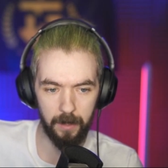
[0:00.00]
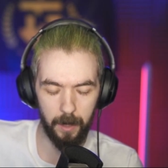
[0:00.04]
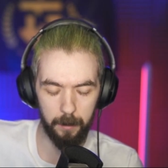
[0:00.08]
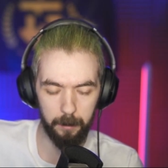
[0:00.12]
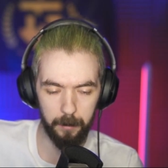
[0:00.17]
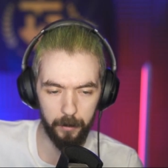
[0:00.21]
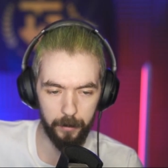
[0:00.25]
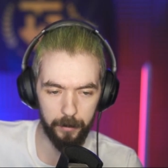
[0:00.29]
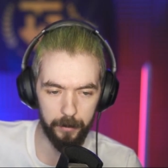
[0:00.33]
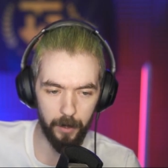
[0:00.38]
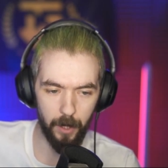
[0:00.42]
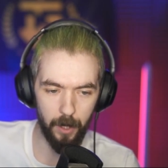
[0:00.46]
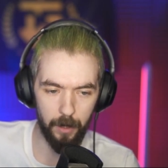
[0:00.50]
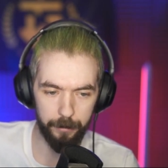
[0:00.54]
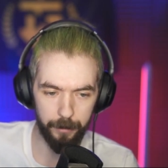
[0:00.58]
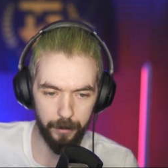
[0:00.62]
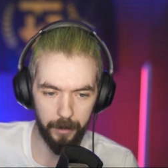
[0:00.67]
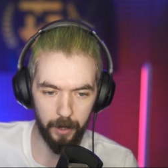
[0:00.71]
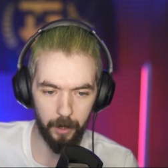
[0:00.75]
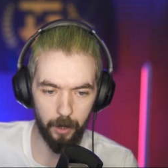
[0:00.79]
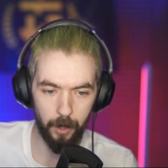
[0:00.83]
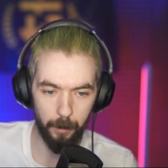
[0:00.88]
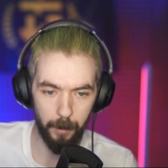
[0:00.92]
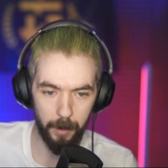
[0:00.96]
that month off and
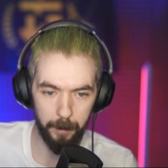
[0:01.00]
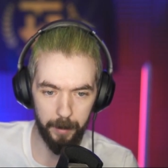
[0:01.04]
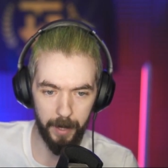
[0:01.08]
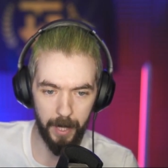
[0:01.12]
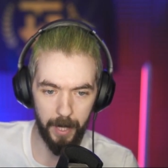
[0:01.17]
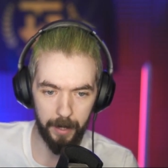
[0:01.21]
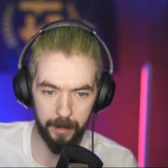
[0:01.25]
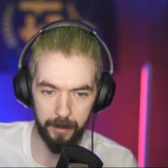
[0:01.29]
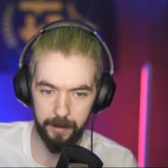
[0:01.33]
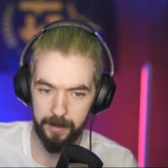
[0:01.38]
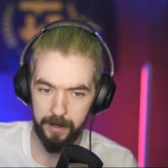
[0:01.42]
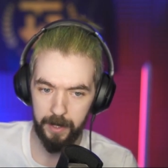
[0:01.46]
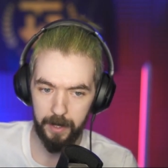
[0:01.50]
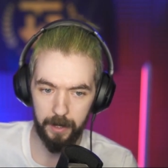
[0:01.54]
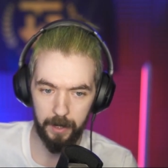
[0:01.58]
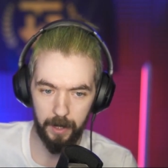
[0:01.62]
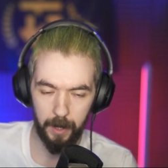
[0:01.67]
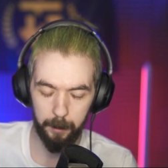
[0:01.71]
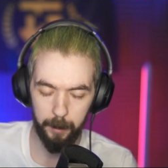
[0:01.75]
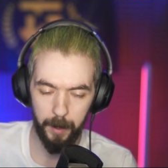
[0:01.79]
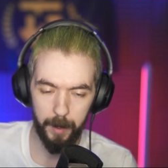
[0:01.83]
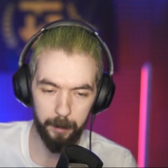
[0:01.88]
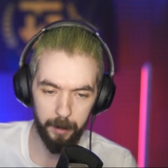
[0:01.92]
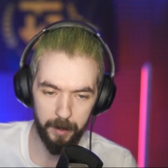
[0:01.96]
then coming back and seeing
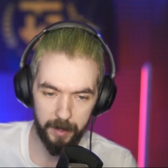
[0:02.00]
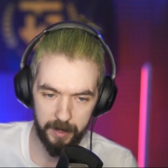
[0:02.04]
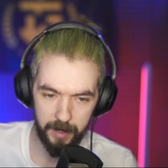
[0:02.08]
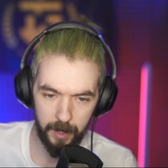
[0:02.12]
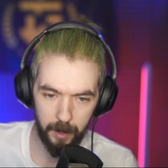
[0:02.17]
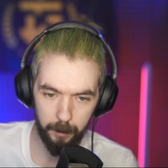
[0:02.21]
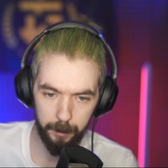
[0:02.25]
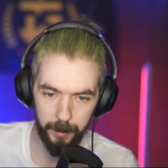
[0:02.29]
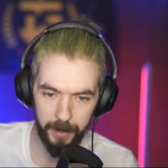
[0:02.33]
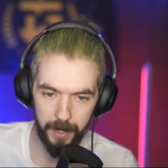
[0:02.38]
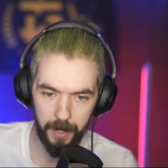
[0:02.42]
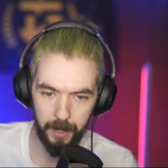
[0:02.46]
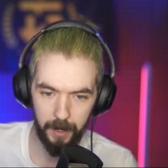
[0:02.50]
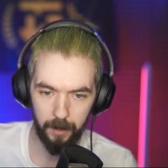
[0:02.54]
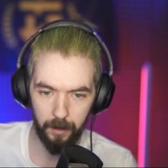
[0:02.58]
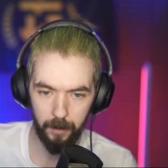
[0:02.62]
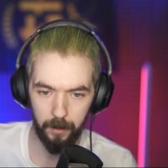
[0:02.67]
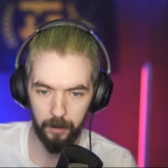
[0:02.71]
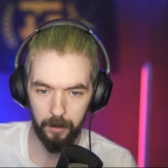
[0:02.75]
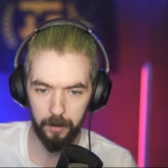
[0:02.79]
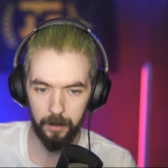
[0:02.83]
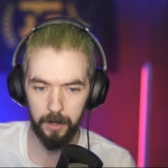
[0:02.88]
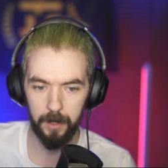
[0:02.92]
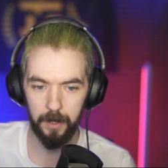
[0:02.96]
like people still be
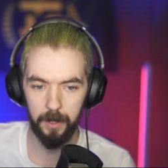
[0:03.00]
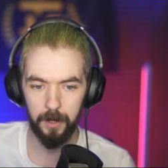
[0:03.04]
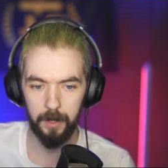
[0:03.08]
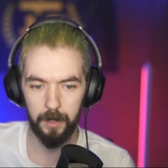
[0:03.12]
here,